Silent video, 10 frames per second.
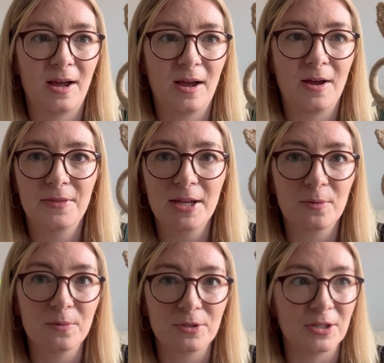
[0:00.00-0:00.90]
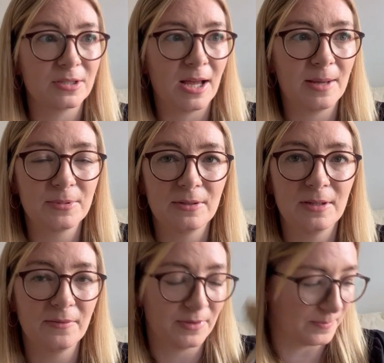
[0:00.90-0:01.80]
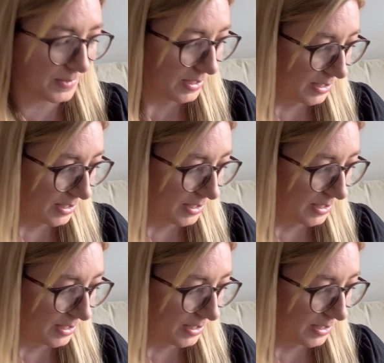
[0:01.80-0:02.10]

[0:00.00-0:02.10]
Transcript: aren't they gorgeous? Absolutely love them.